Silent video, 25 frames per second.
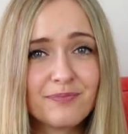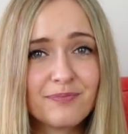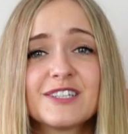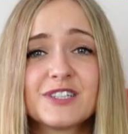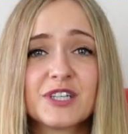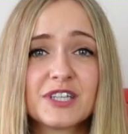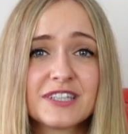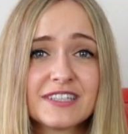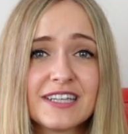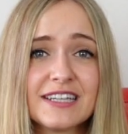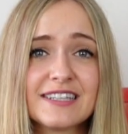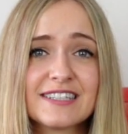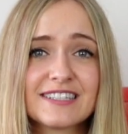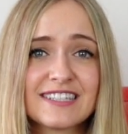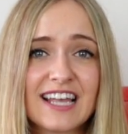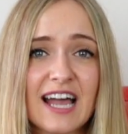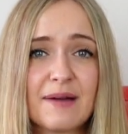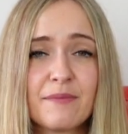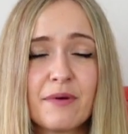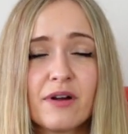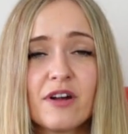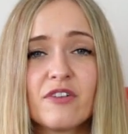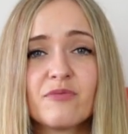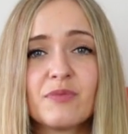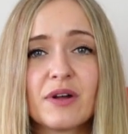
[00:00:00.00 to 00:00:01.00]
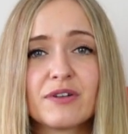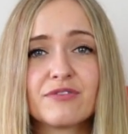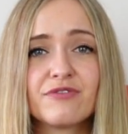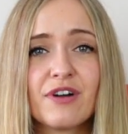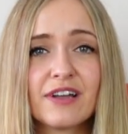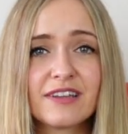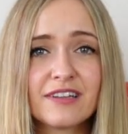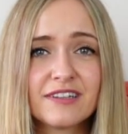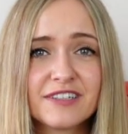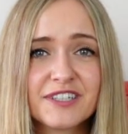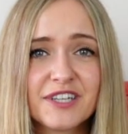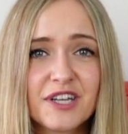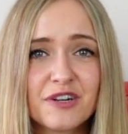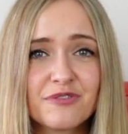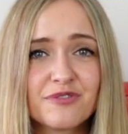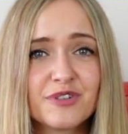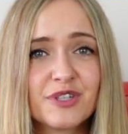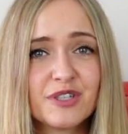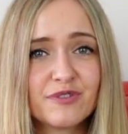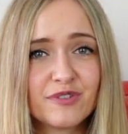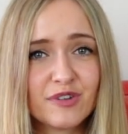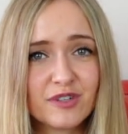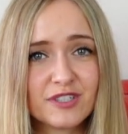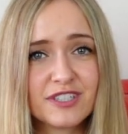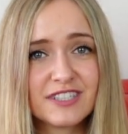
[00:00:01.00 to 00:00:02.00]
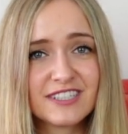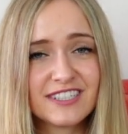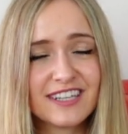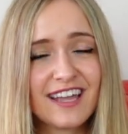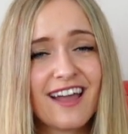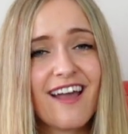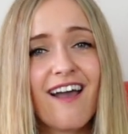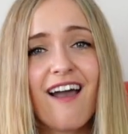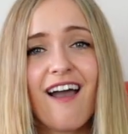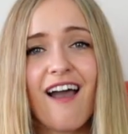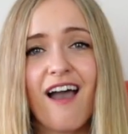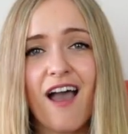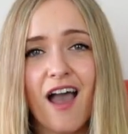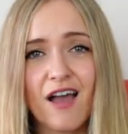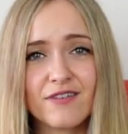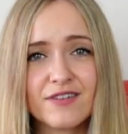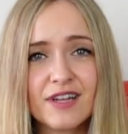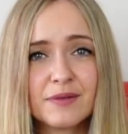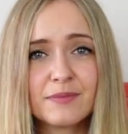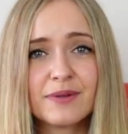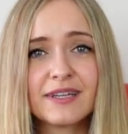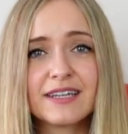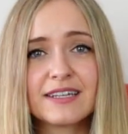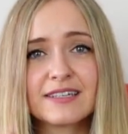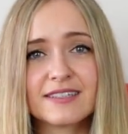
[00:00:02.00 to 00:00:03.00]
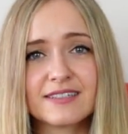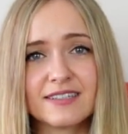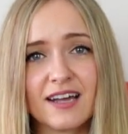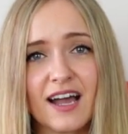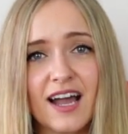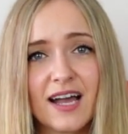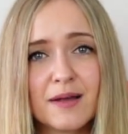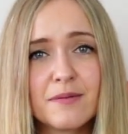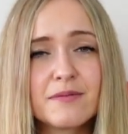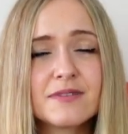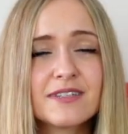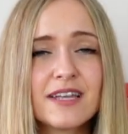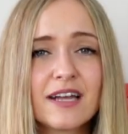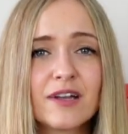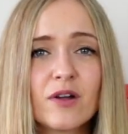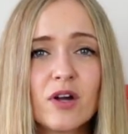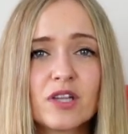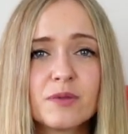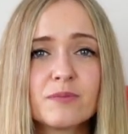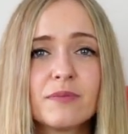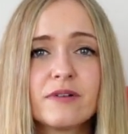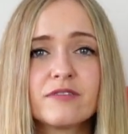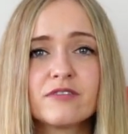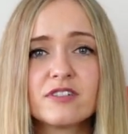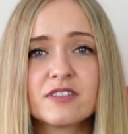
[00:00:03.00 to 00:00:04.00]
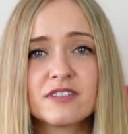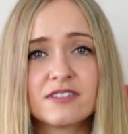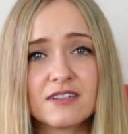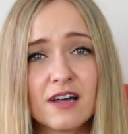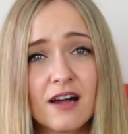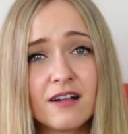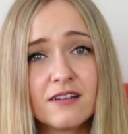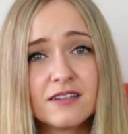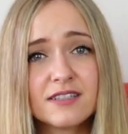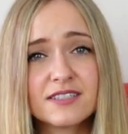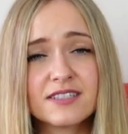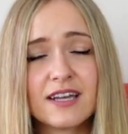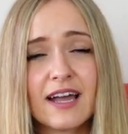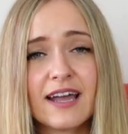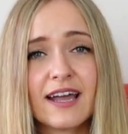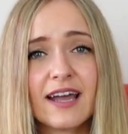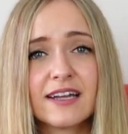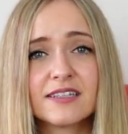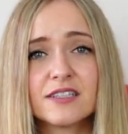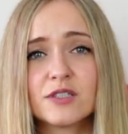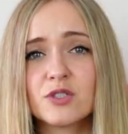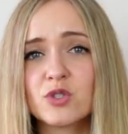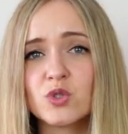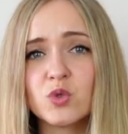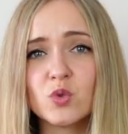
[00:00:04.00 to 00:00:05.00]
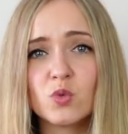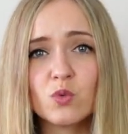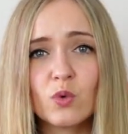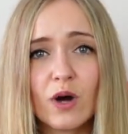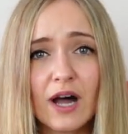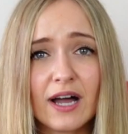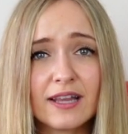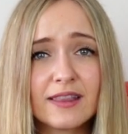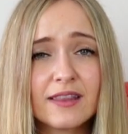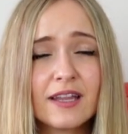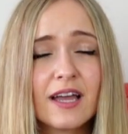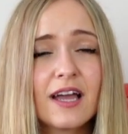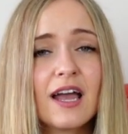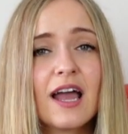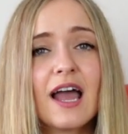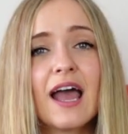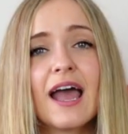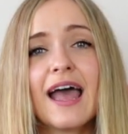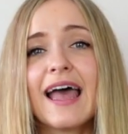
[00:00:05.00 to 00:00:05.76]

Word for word: So in that summer, my final year of university, I've done my exams, I got my results, I had a 2-1.